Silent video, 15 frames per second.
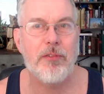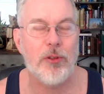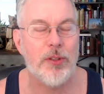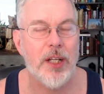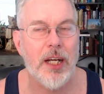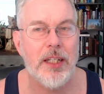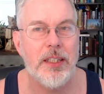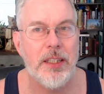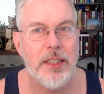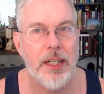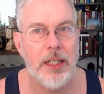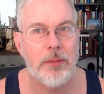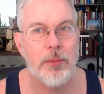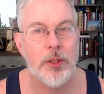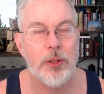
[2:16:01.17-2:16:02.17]
or
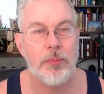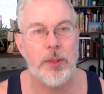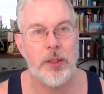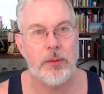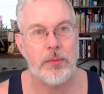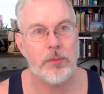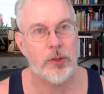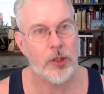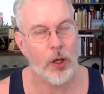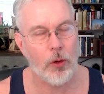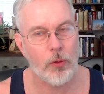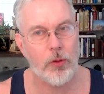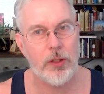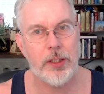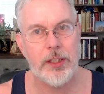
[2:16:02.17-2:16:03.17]
98, but to be
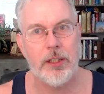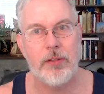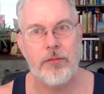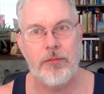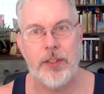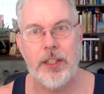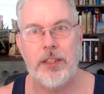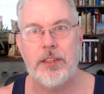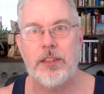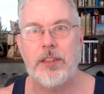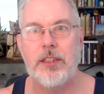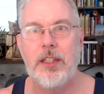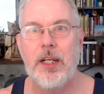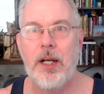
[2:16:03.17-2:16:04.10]
totally convinced